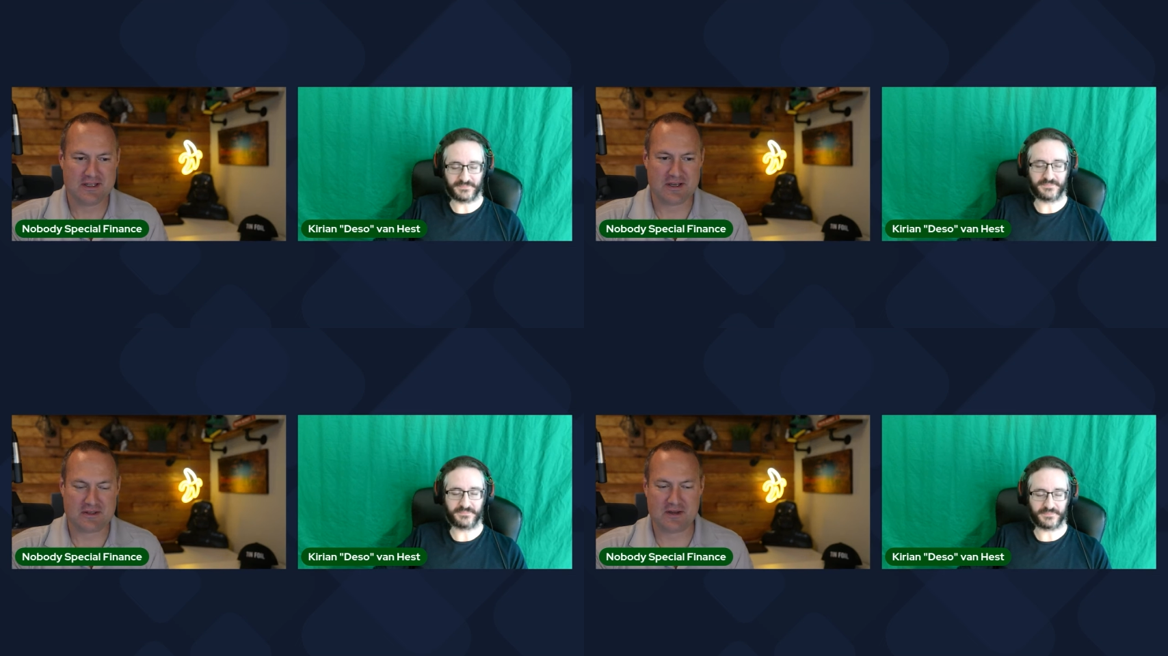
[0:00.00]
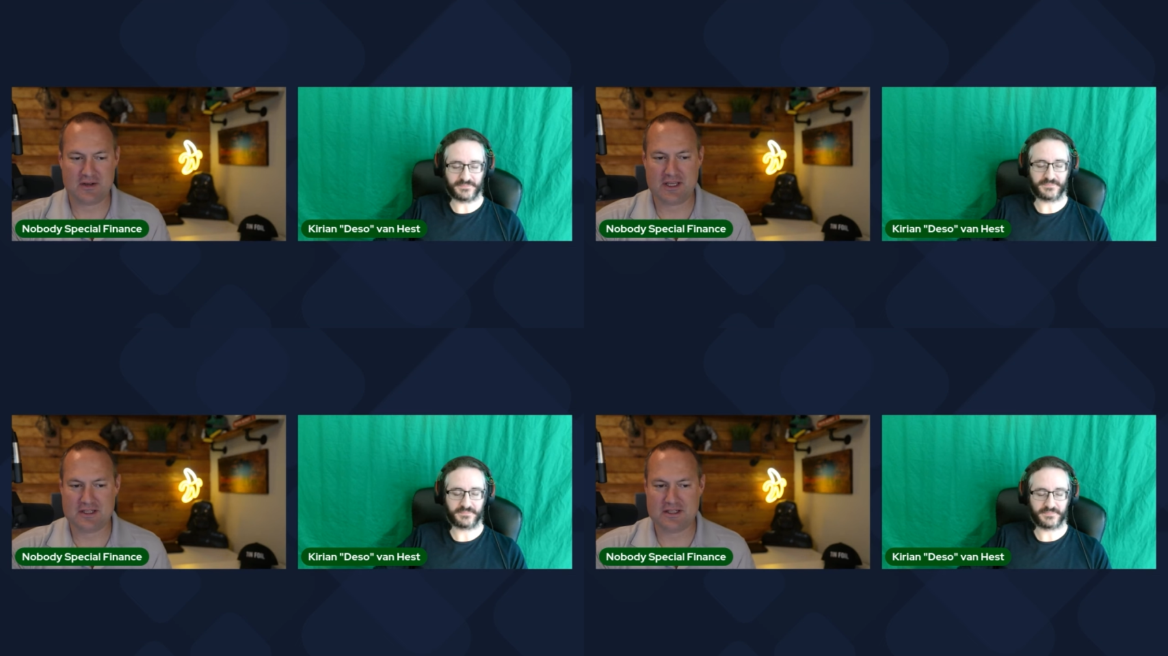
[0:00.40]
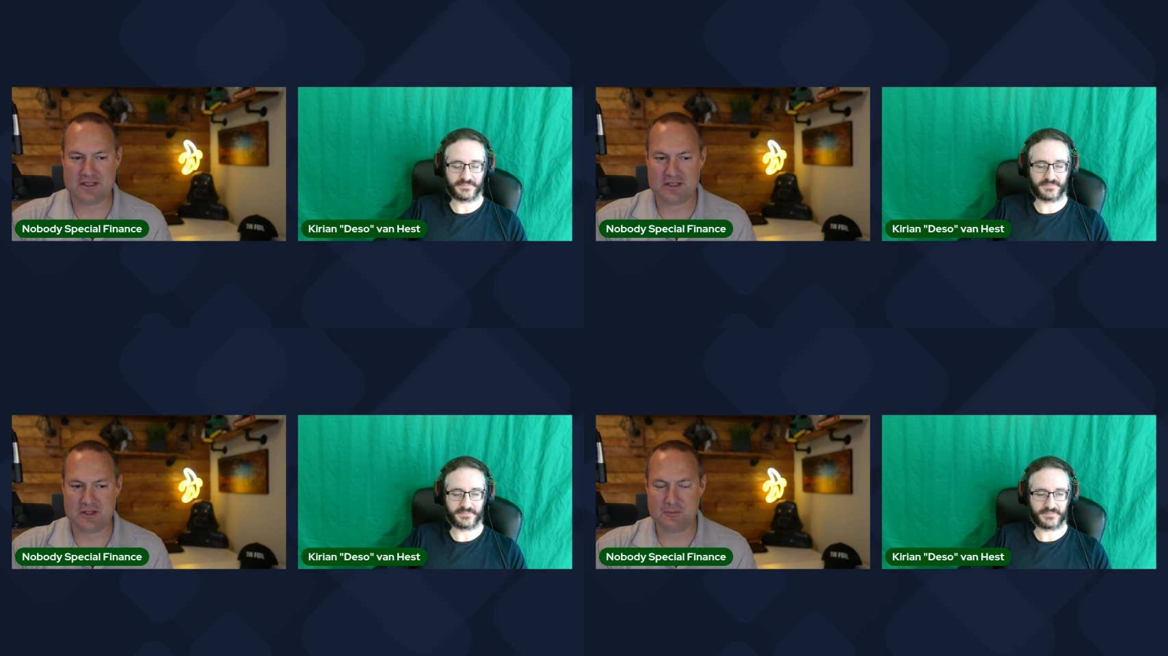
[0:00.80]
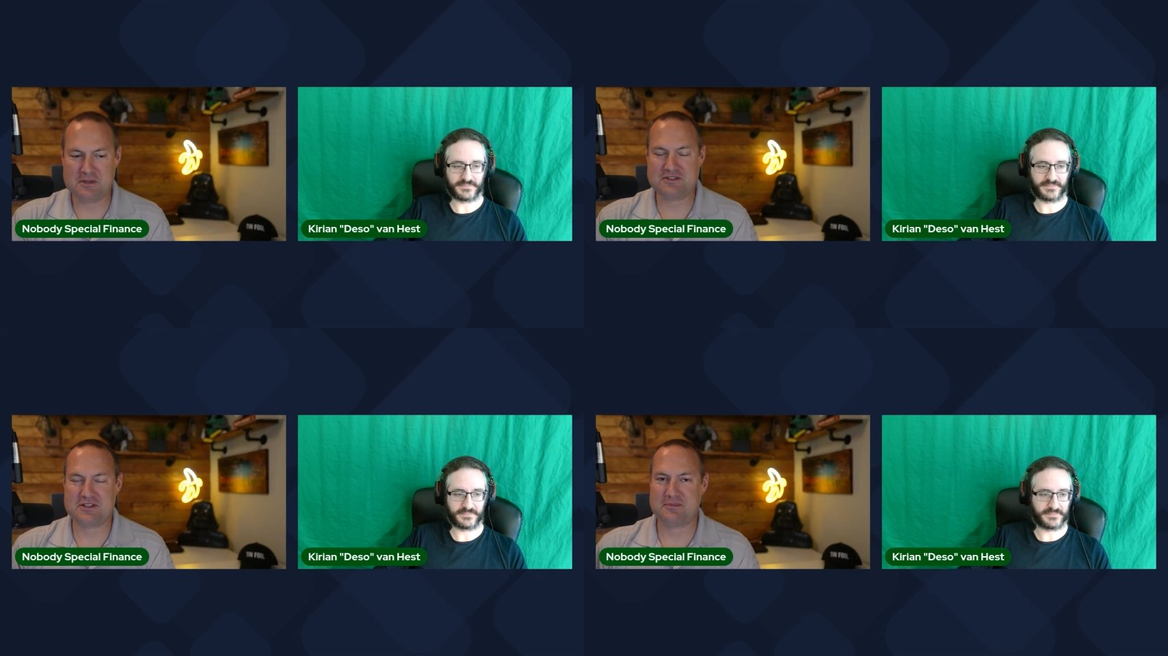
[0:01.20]
Speaker 1: Now, mm. Kirian, you
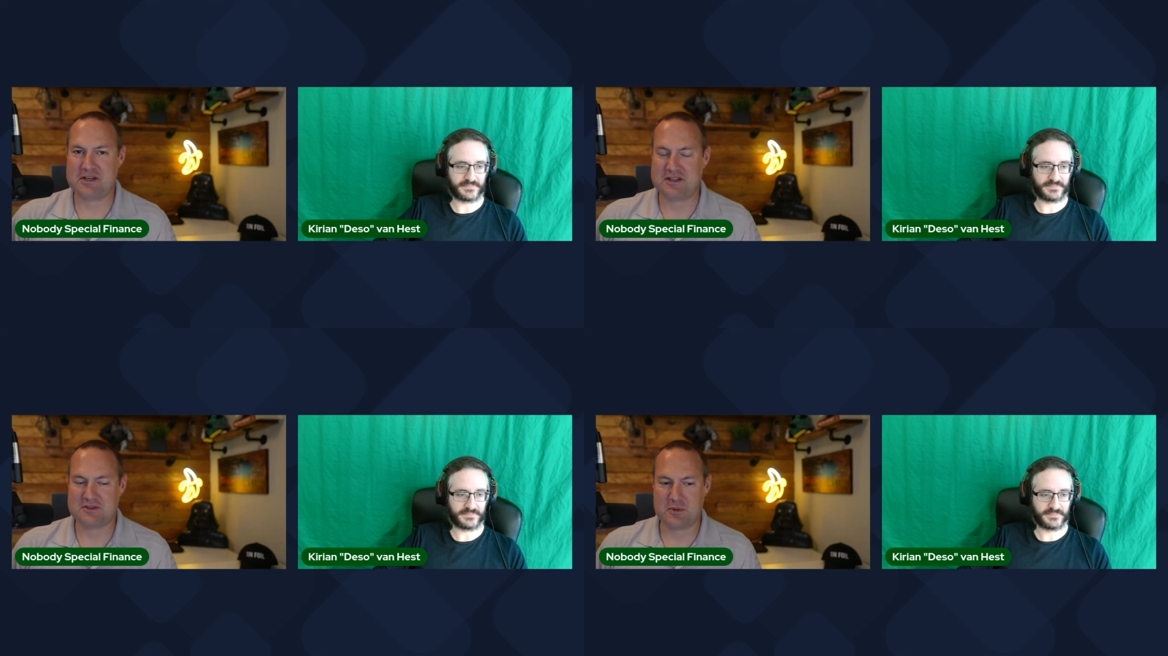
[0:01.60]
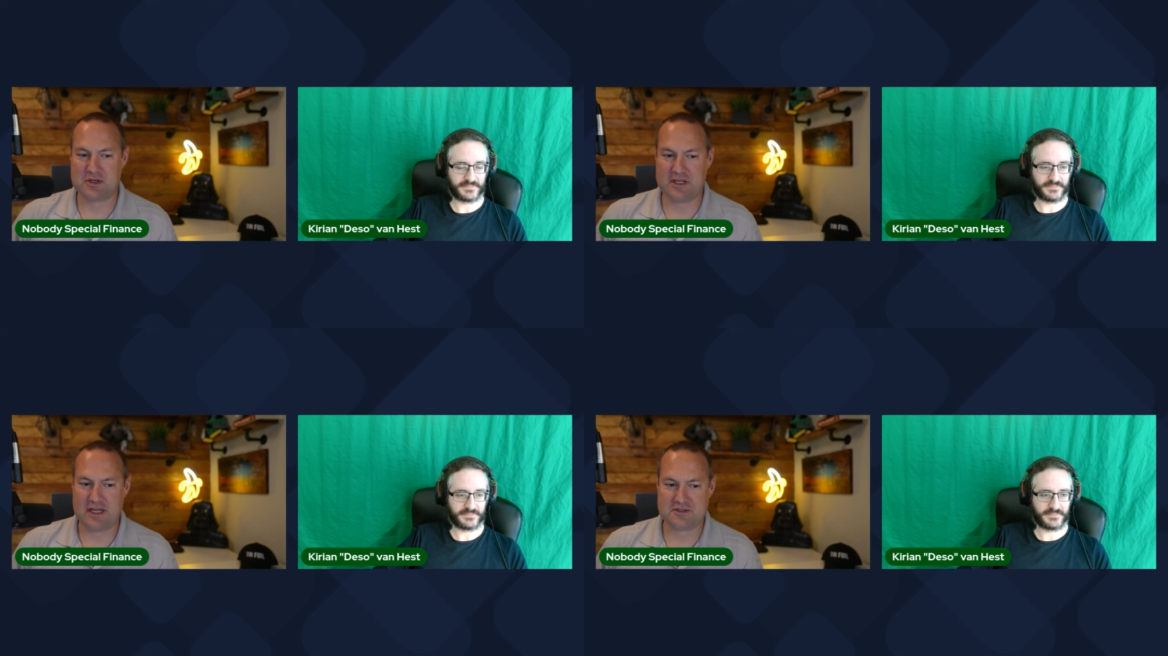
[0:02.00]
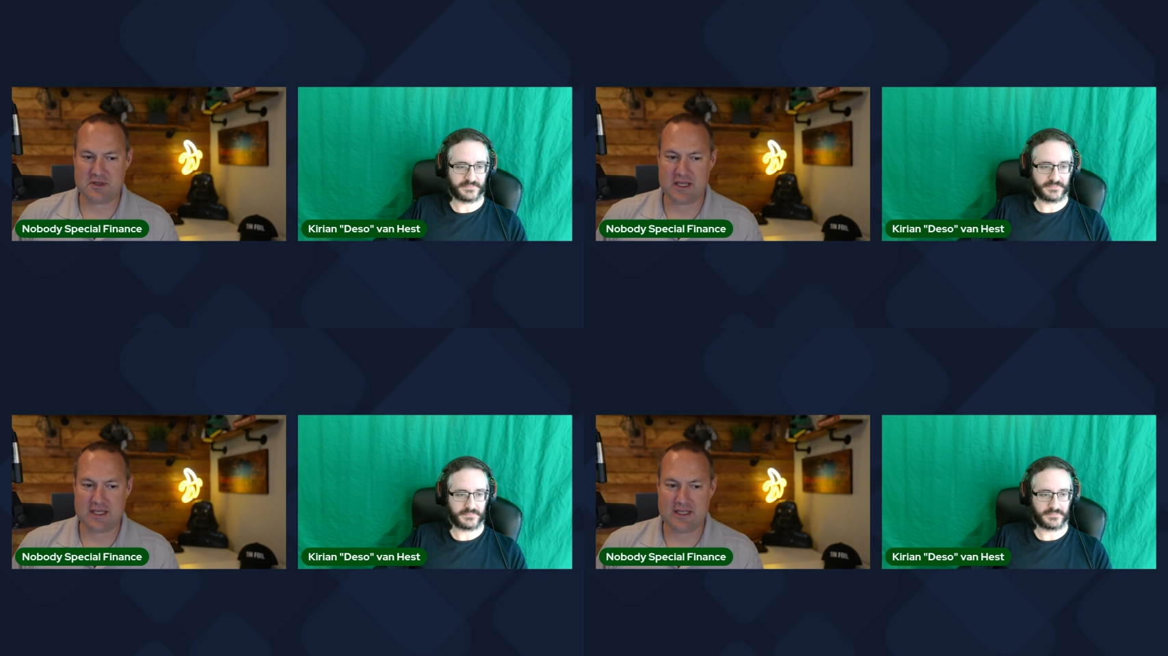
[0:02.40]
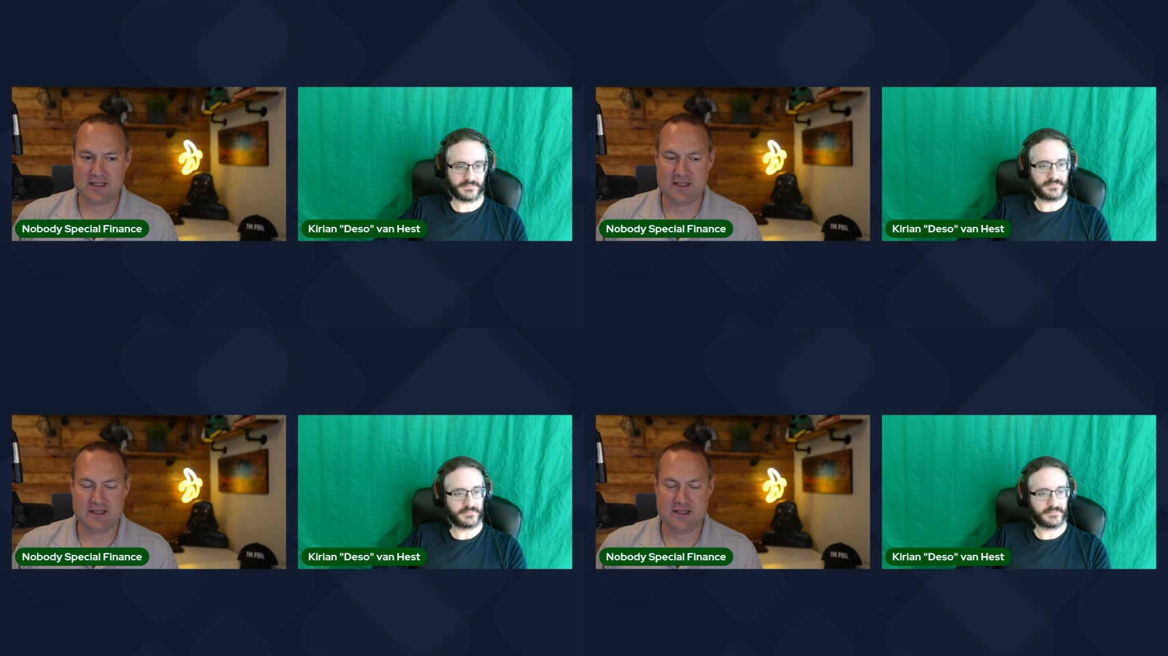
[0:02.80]
put something on Twitter yesterday,